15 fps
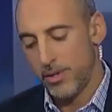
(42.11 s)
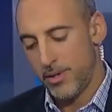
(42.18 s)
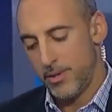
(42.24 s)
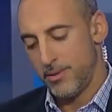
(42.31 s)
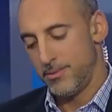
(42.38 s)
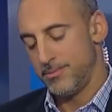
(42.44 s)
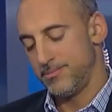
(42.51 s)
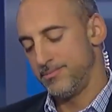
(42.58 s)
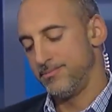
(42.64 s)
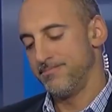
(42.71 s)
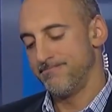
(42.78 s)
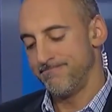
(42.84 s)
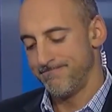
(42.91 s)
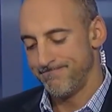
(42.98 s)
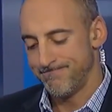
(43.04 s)
this angry white
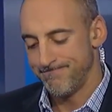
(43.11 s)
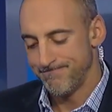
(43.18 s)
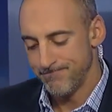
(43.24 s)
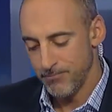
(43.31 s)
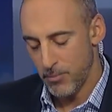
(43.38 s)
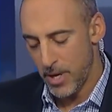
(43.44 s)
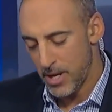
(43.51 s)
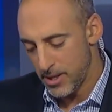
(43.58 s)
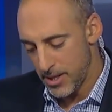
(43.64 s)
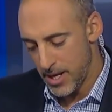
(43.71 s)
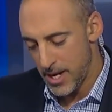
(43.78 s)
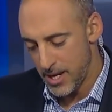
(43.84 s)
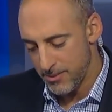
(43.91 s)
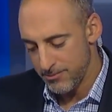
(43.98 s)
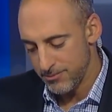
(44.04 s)
men stuff? I well, never have
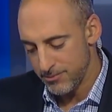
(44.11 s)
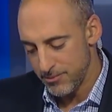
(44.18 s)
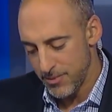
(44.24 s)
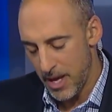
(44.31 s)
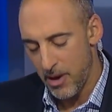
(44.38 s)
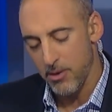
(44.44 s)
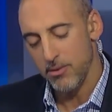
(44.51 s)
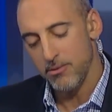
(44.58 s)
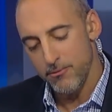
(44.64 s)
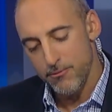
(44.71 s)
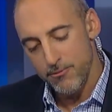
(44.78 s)
um, understood that. Now,